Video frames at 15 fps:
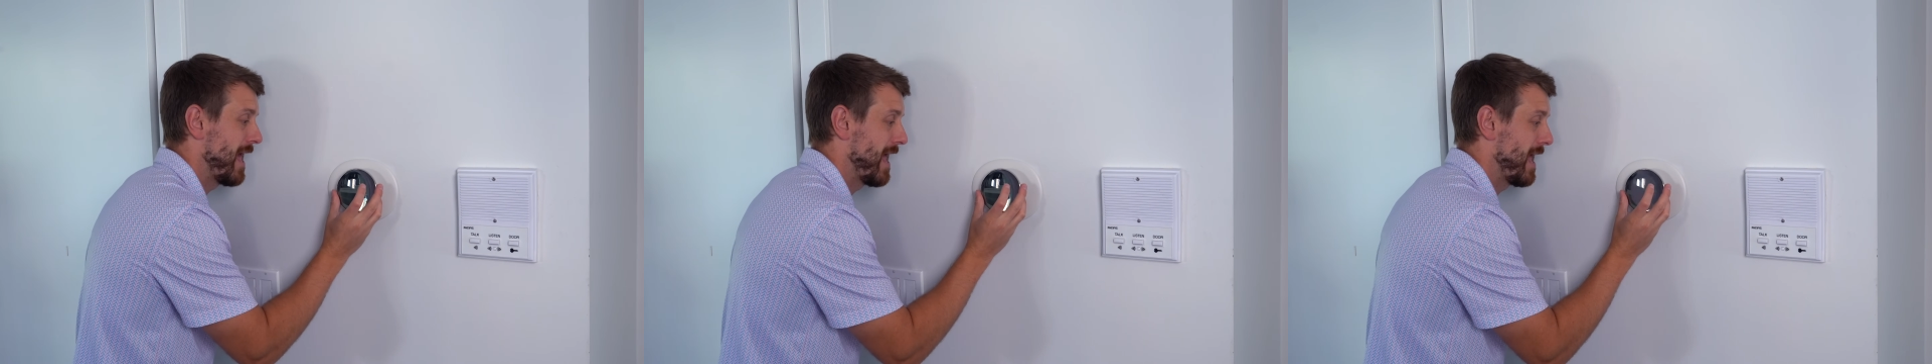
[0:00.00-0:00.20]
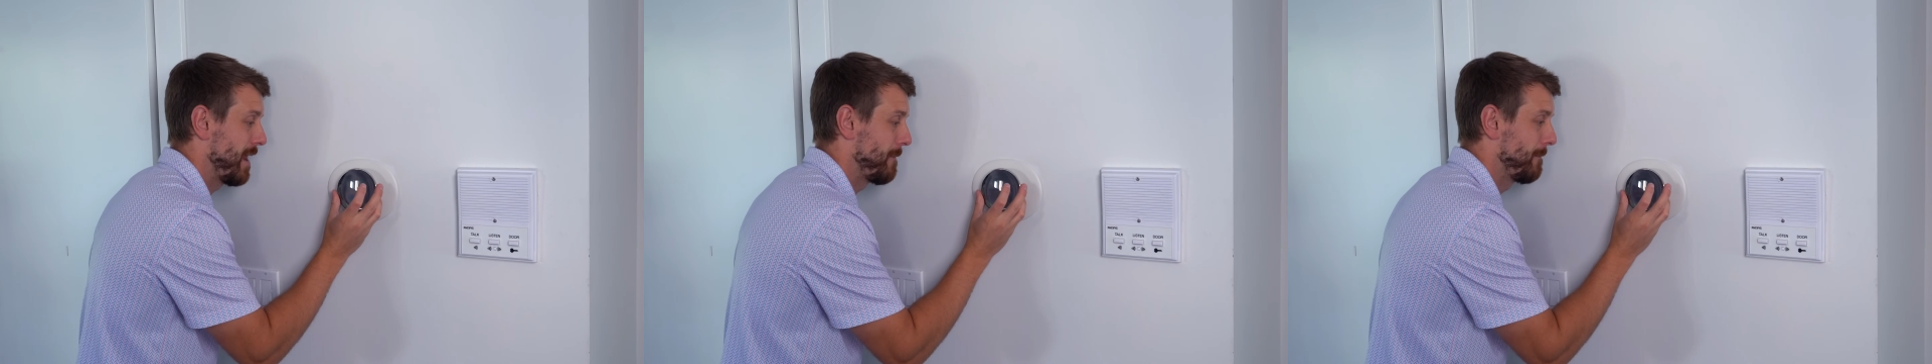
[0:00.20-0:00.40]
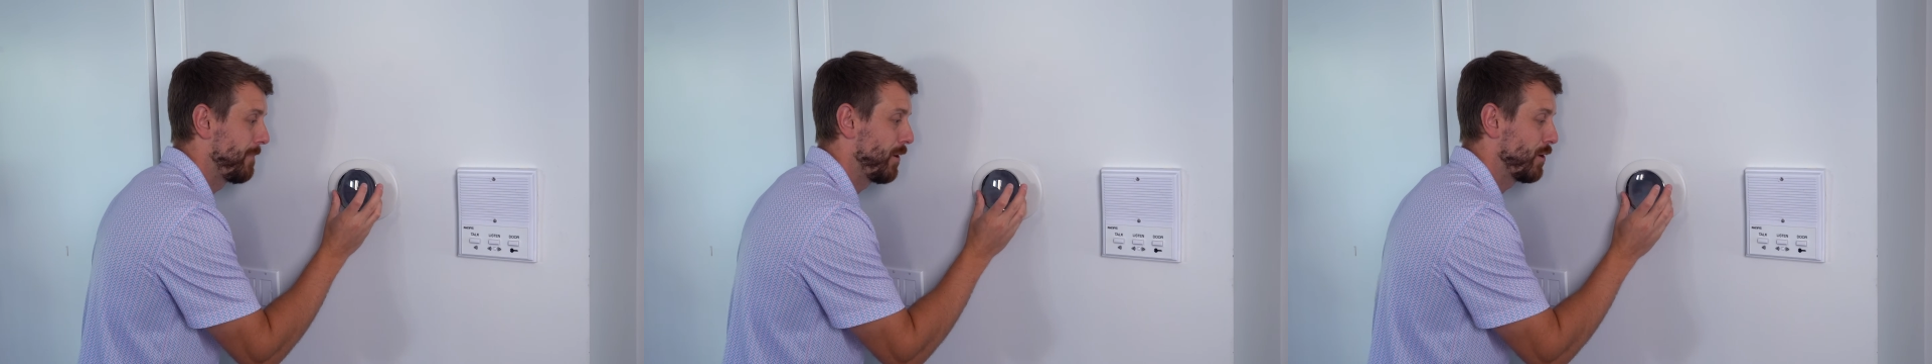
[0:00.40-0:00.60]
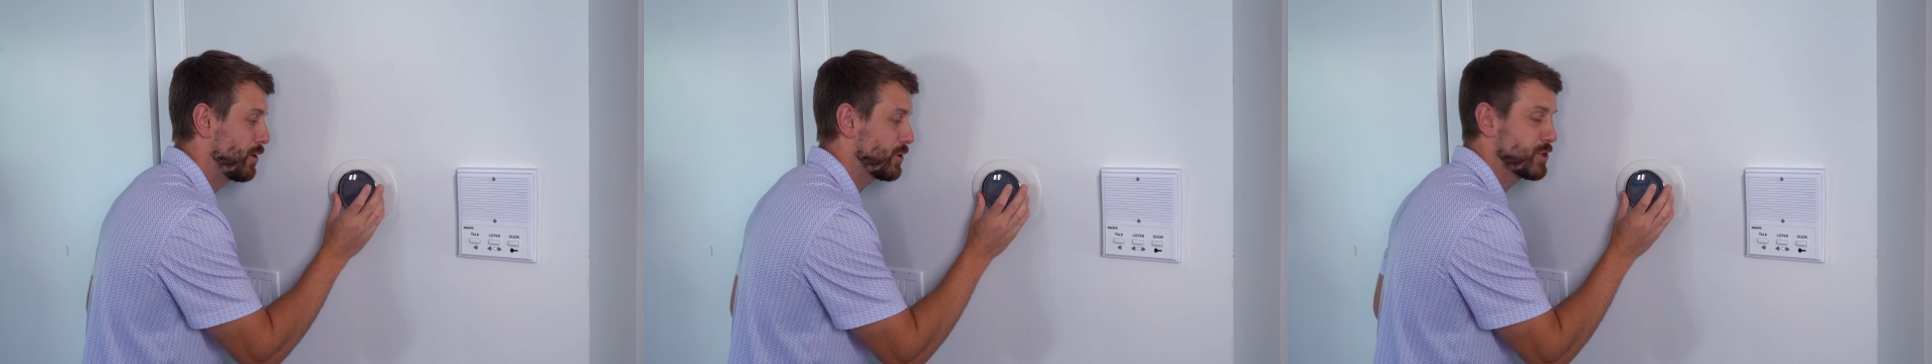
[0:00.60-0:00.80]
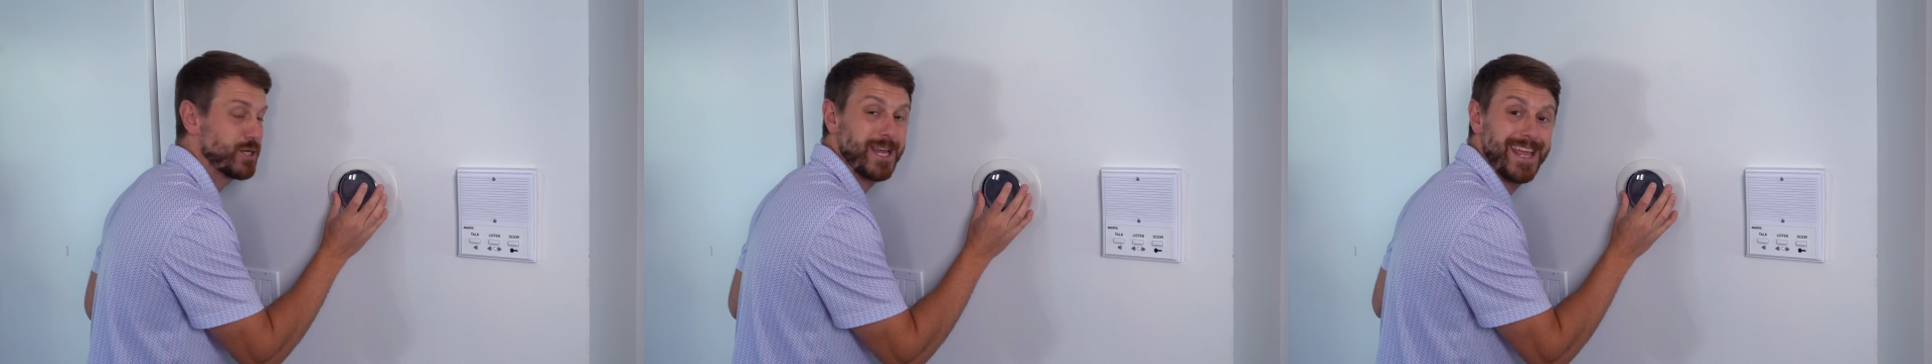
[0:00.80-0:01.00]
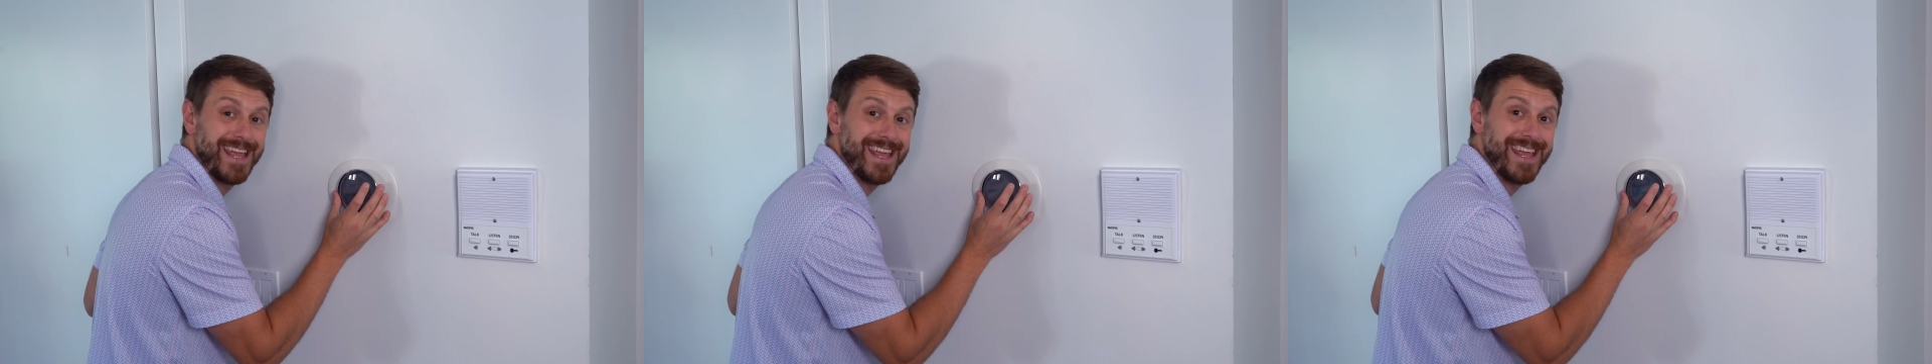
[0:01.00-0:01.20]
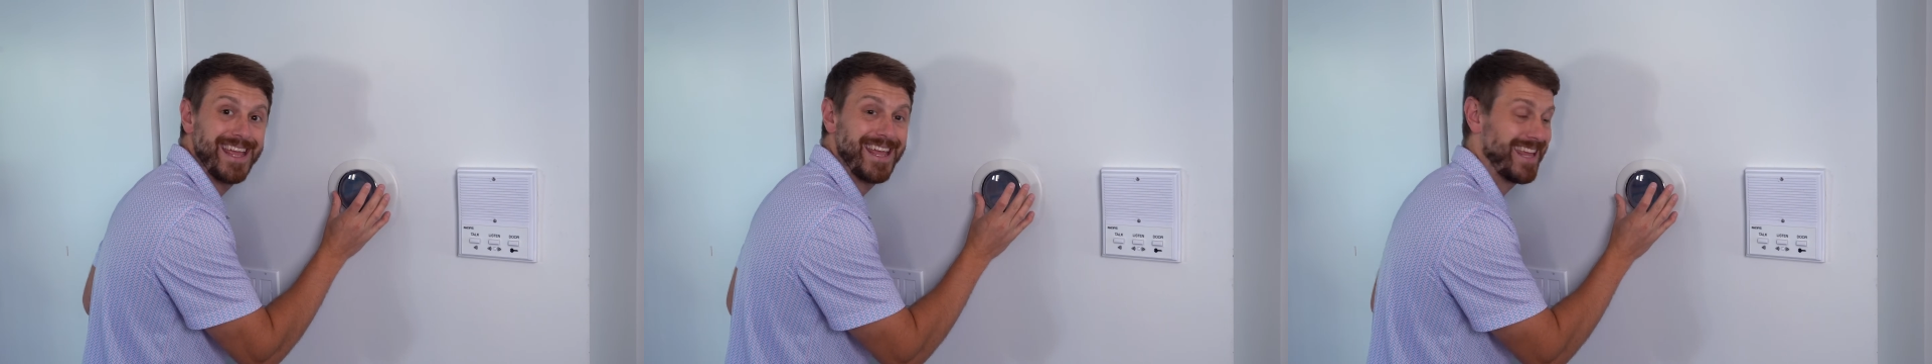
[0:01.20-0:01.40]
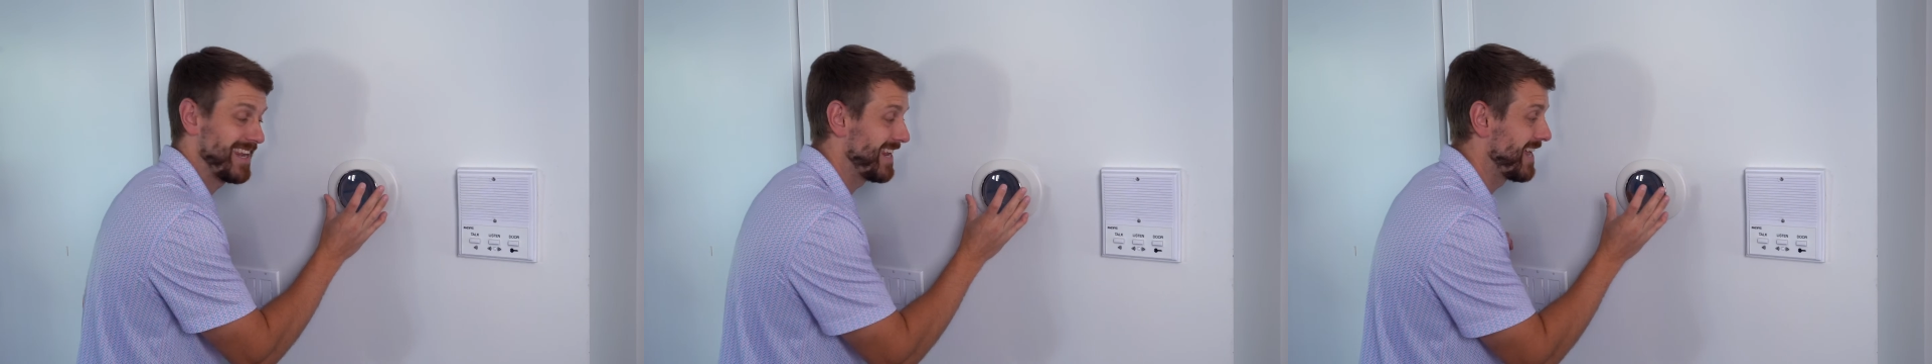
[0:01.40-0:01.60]
and push
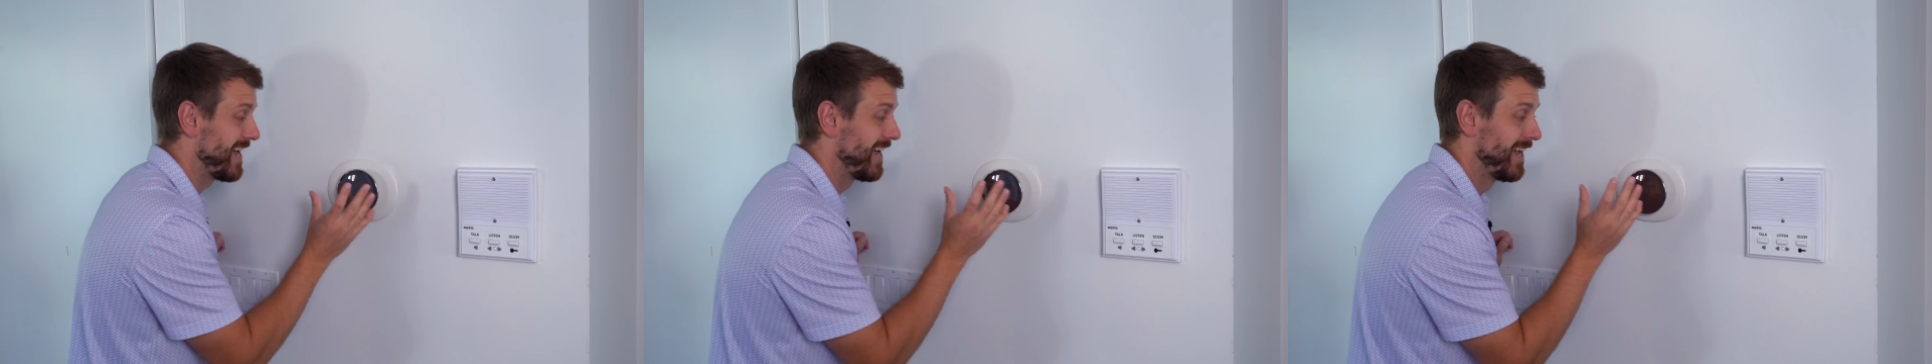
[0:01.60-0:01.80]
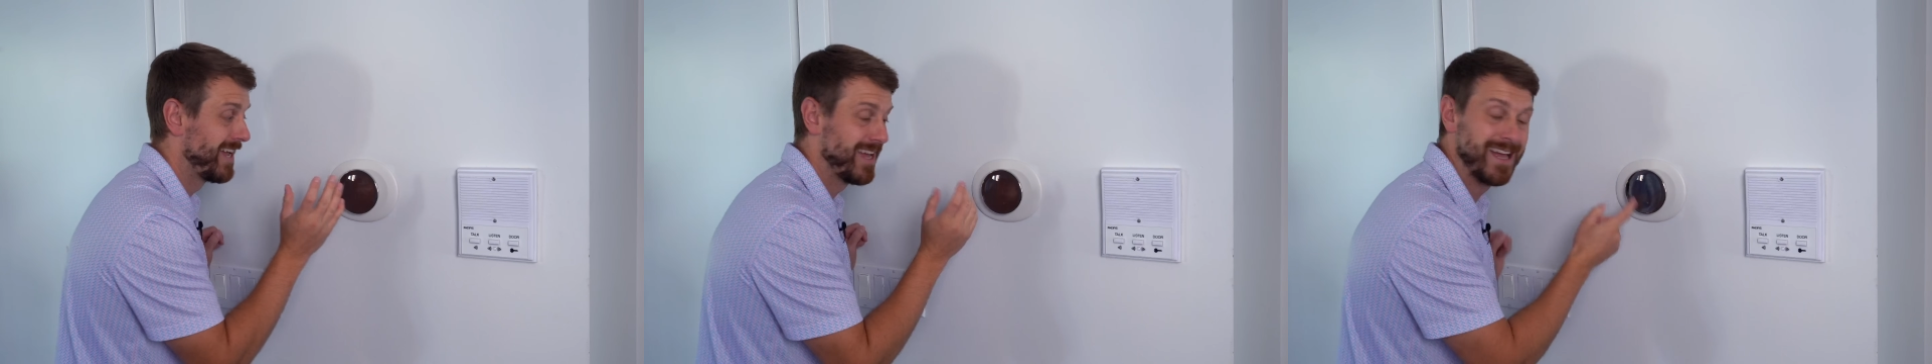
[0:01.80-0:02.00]
in.